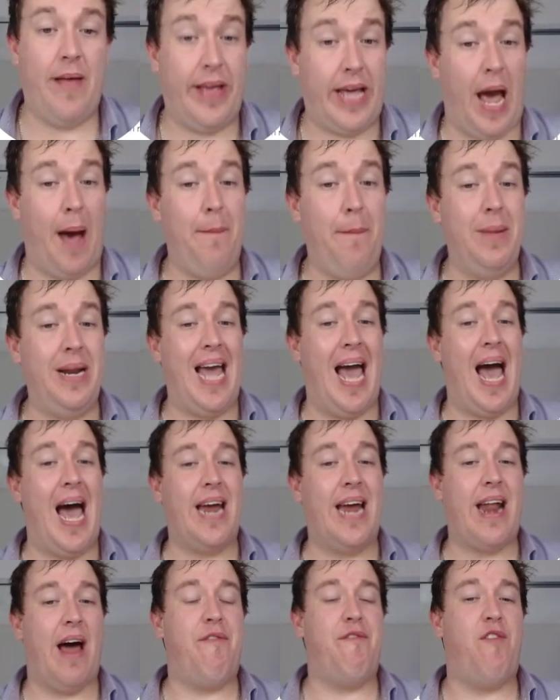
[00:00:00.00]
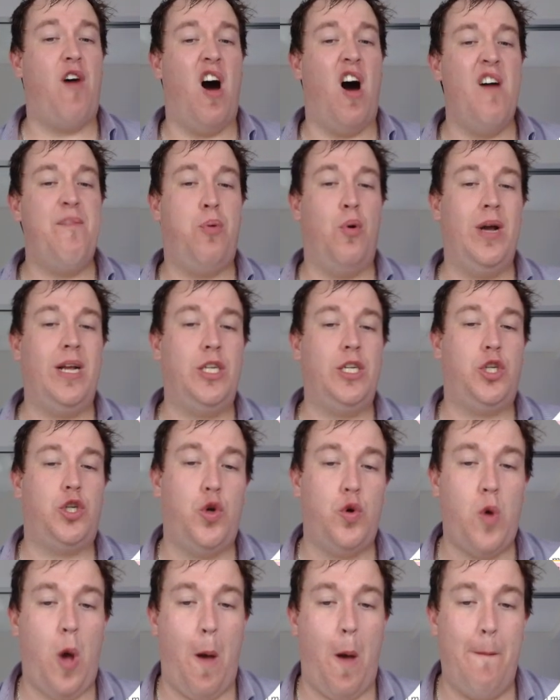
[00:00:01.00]
The company had a five point
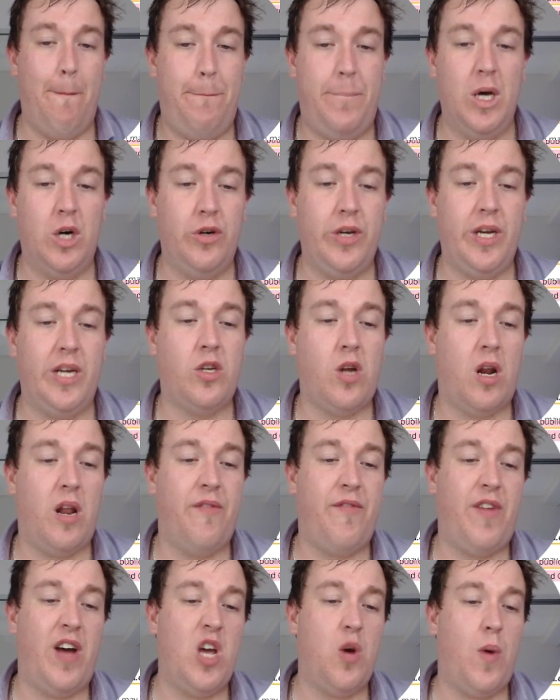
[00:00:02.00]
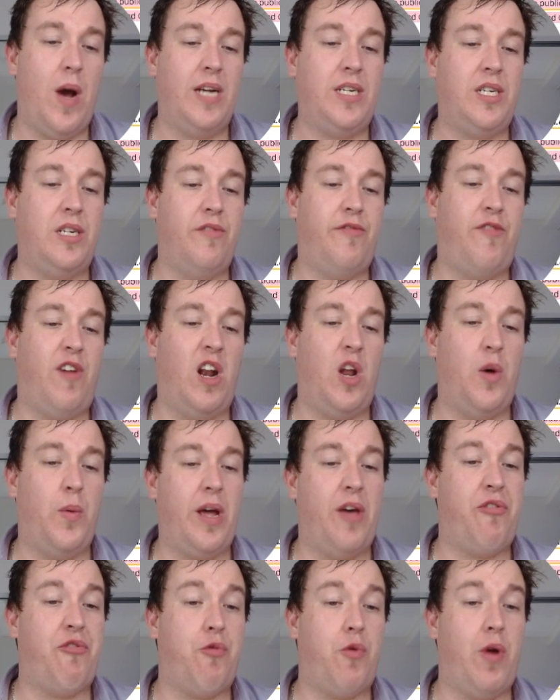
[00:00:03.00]
two billion dollars valuation
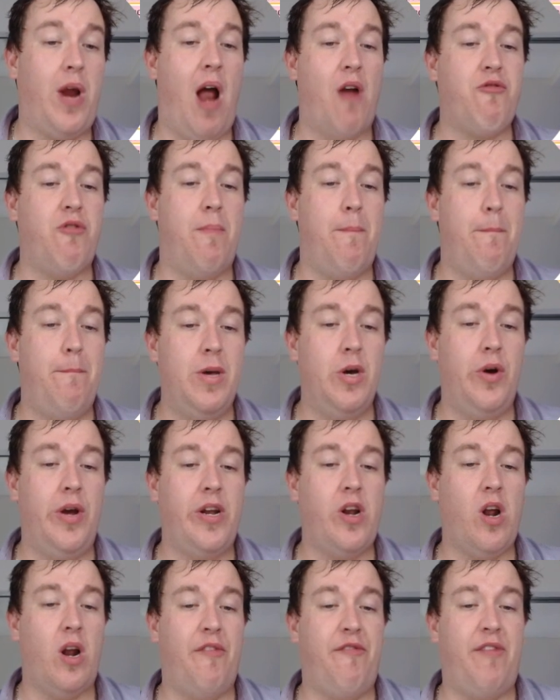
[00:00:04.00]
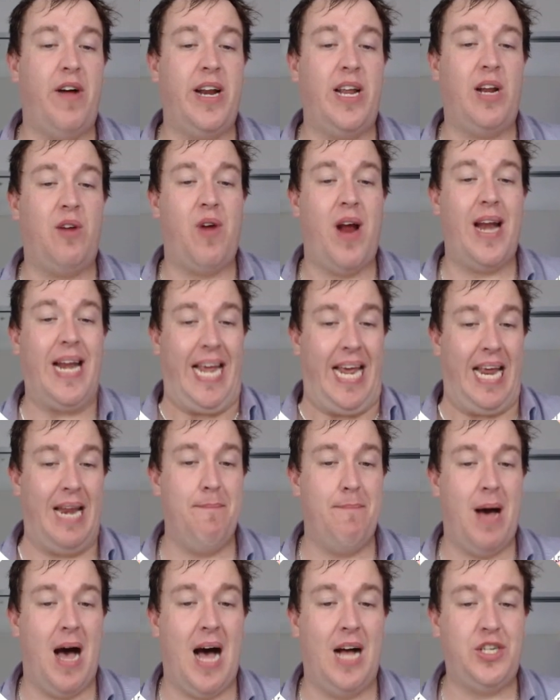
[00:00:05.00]
following a three hundred million dollars funding round
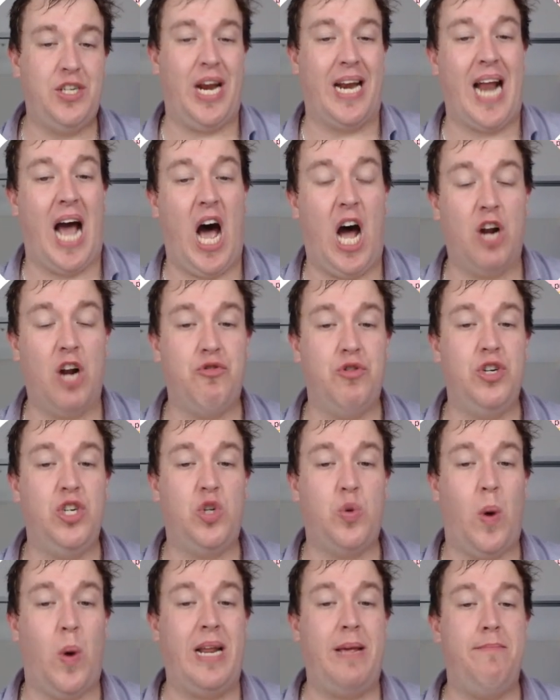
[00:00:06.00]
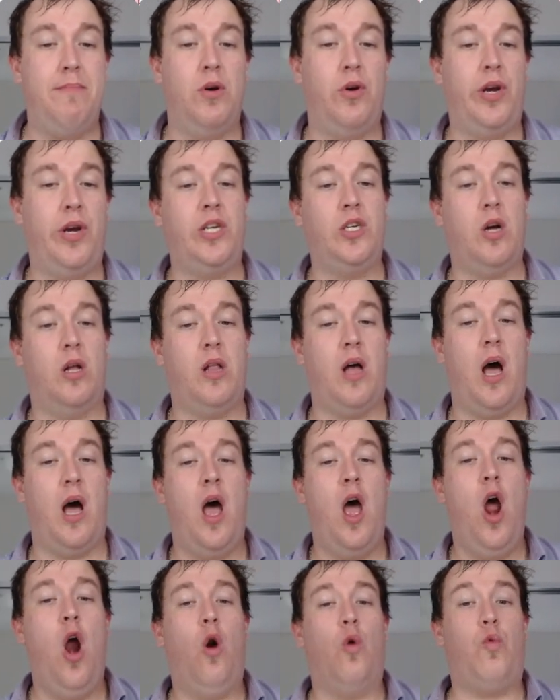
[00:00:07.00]
in March and a one hundred twenty million dollars
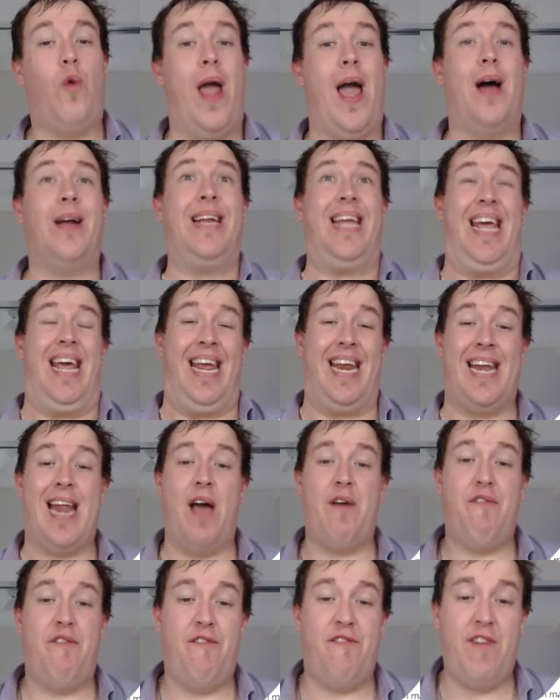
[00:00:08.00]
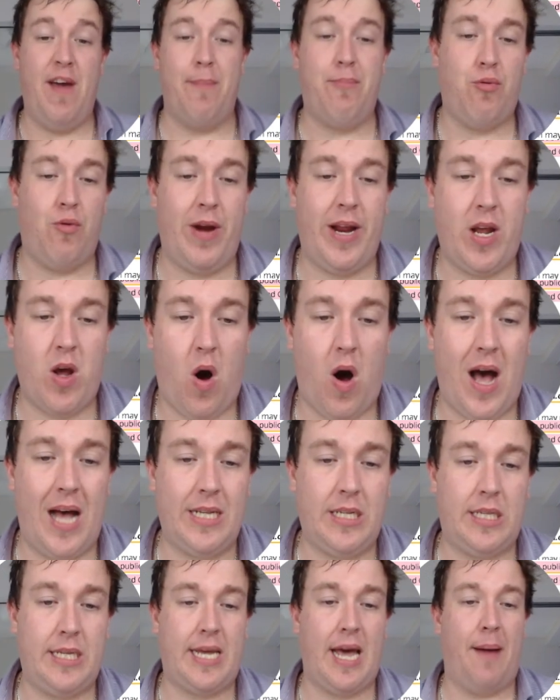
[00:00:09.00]
round in February,
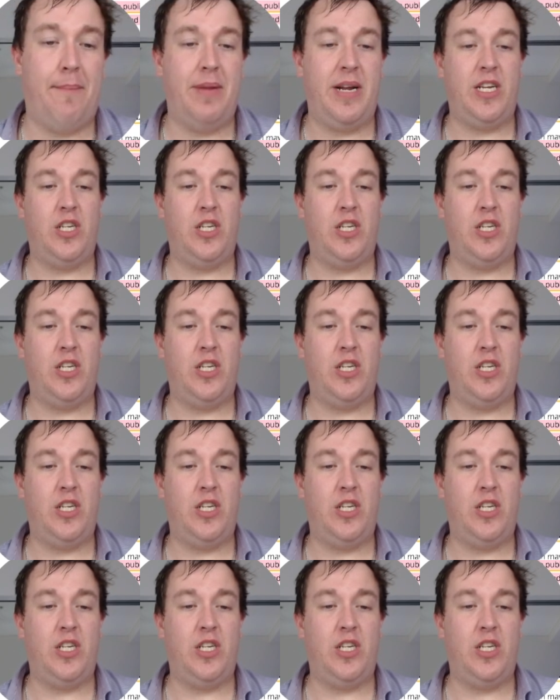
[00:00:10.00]
guys. The company